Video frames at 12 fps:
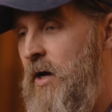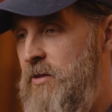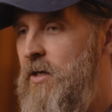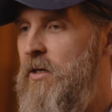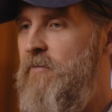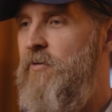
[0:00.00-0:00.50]
I
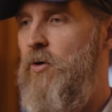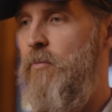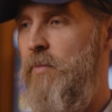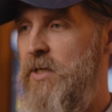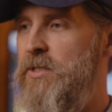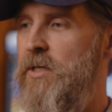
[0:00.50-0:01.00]
think if you're
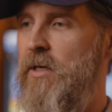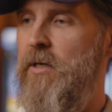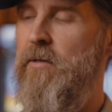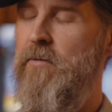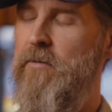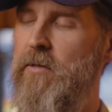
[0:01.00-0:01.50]
mixing
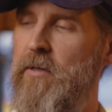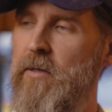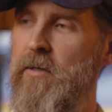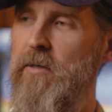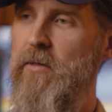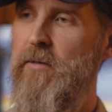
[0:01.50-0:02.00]
it,
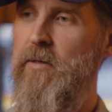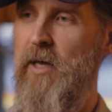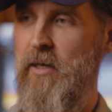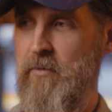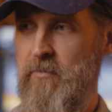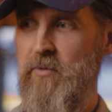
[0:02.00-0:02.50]

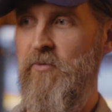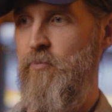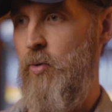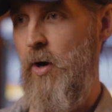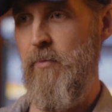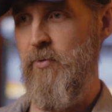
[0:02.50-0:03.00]
then you've
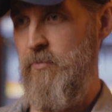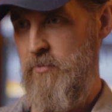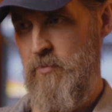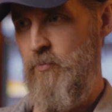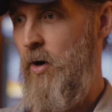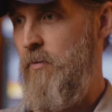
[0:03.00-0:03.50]

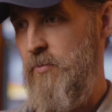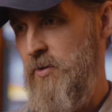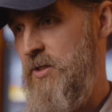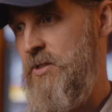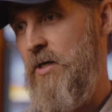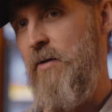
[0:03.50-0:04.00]

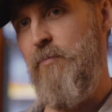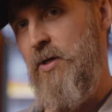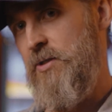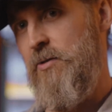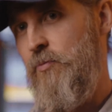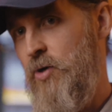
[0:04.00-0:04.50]
probably set
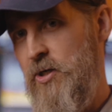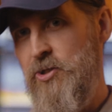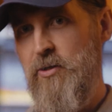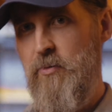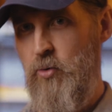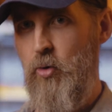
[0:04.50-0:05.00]
bus
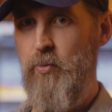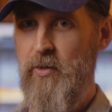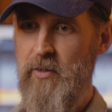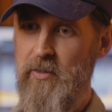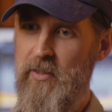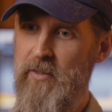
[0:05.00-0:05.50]
compression
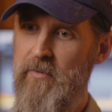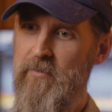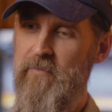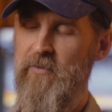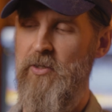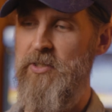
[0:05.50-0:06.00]
appropriately
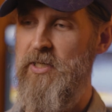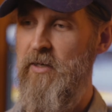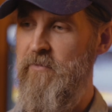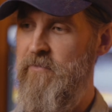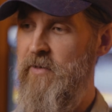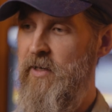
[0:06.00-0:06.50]
for
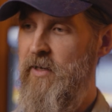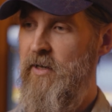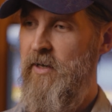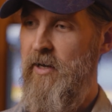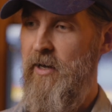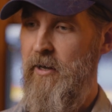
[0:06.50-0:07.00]
yourself,
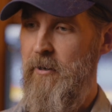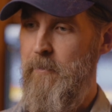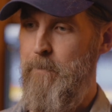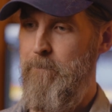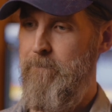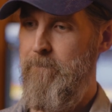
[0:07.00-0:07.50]

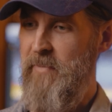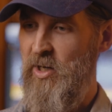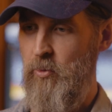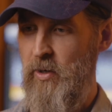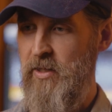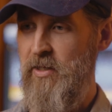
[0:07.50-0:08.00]

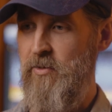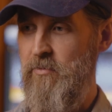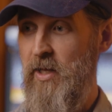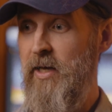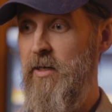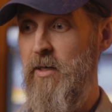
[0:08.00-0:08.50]
in a way that you
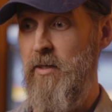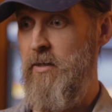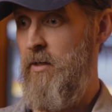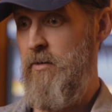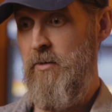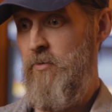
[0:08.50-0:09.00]
like, and
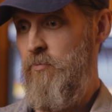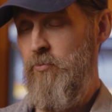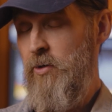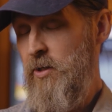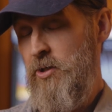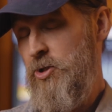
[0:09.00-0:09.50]
then you
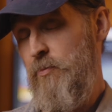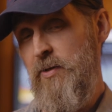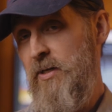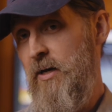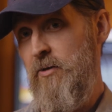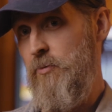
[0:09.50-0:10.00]
really should
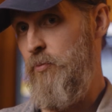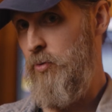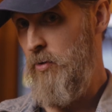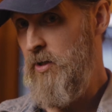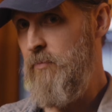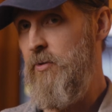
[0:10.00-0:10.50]
be down to
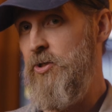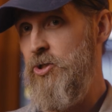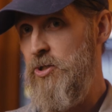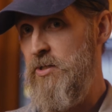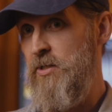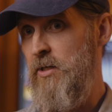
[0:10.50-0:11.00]
pretty
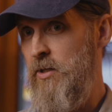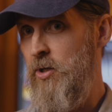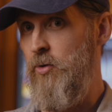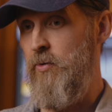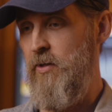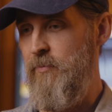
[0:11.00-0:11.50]
much just
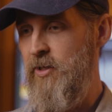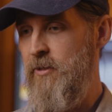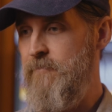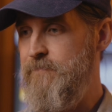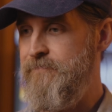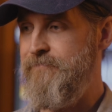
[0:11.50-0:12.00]
EQ and limiting.